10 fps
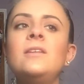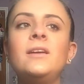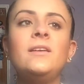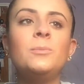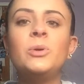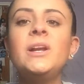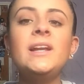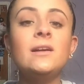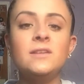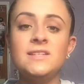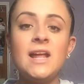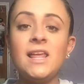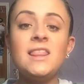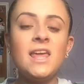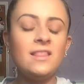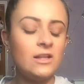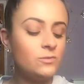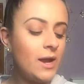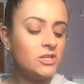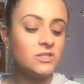like a pretty necklace, anything.
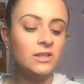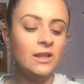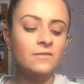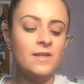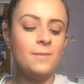That's why I just love